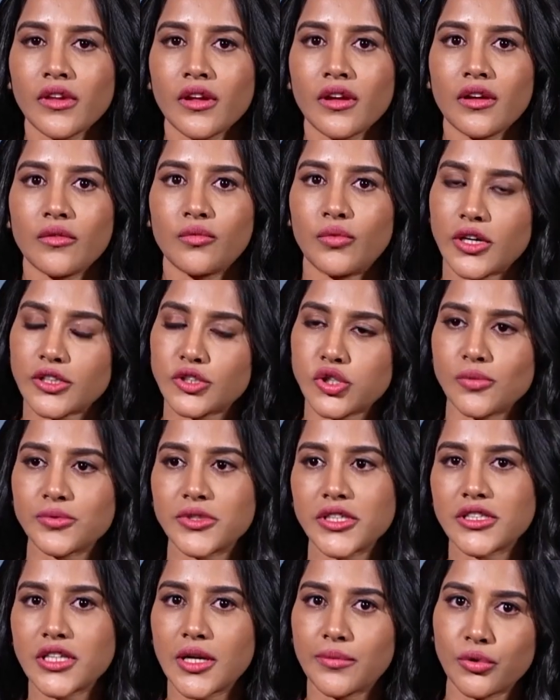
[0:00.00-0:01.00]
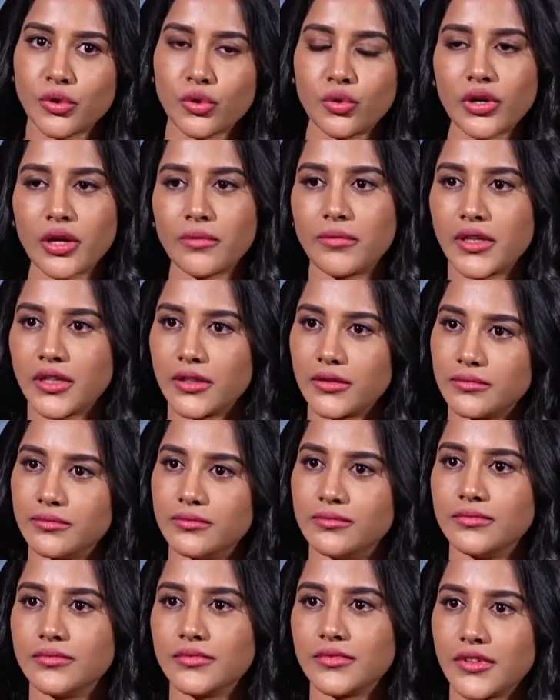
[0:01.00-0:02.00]
Workshop chasing Apurukuda Manam,
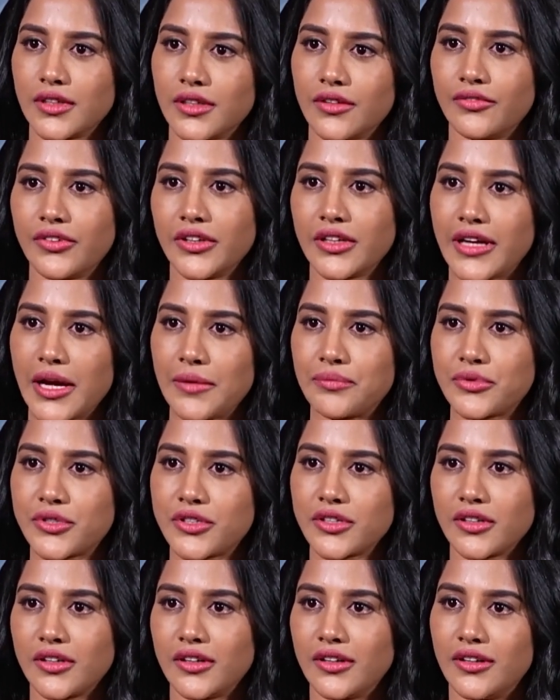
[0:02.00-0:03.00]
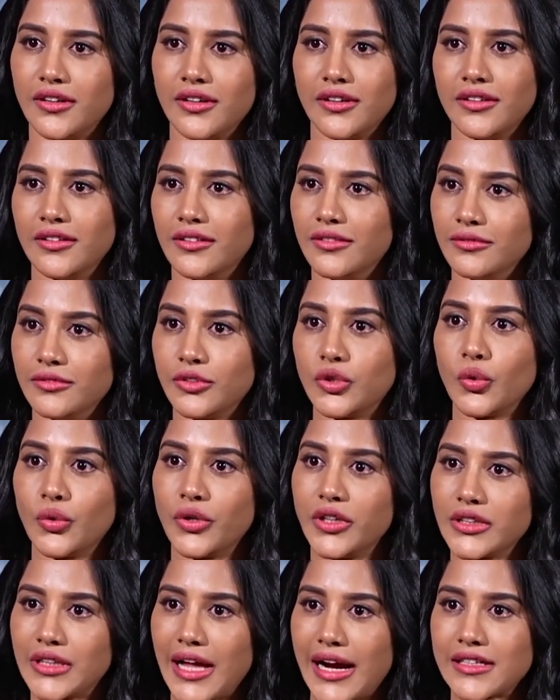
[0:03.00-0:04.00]
we kept uh,
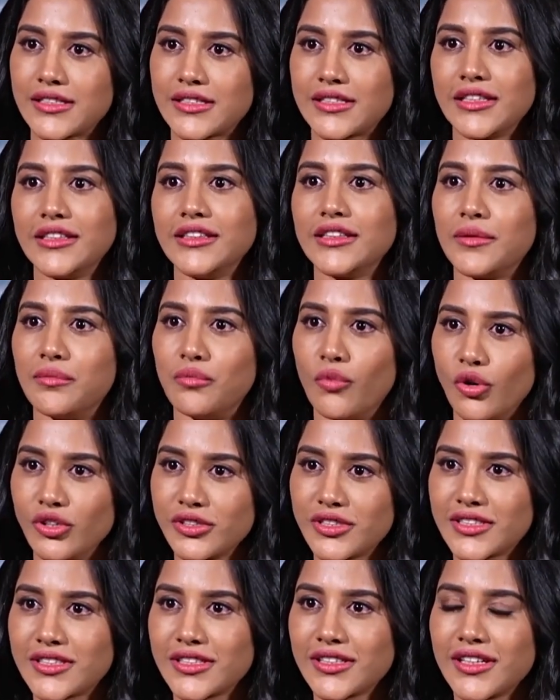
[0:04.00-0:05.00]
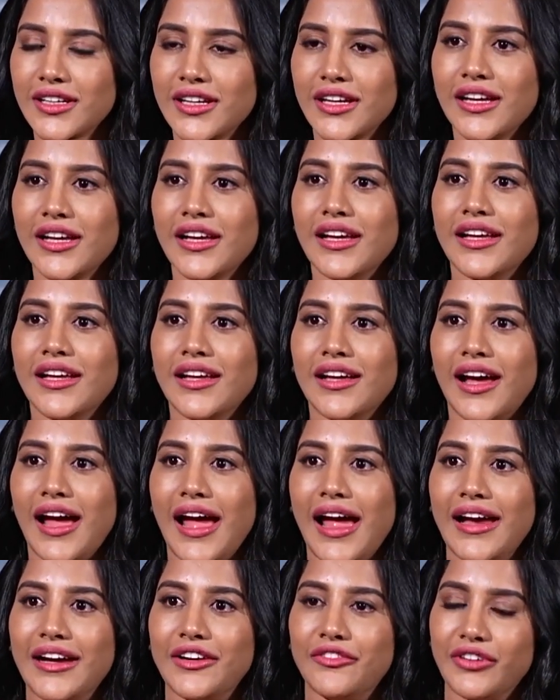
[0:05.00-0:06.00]
doing that scene the most
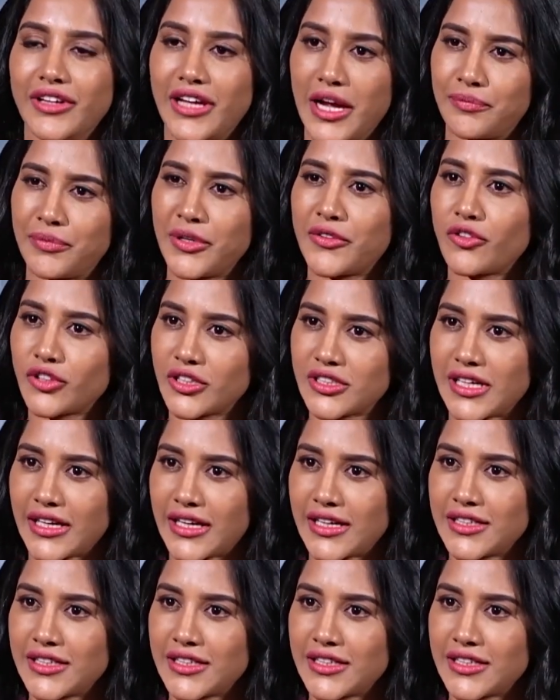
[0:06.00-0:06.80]
and we kept it for the second